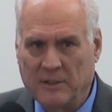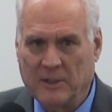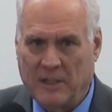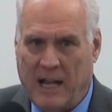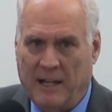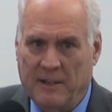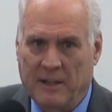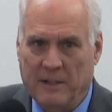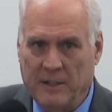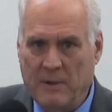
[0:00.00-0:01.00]
to God.
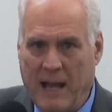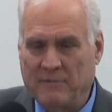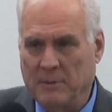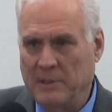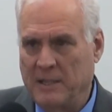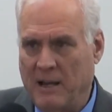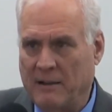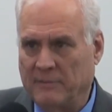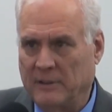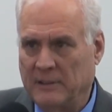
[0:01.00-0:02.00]
You have to be
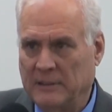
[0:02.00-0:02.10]
thoughtful.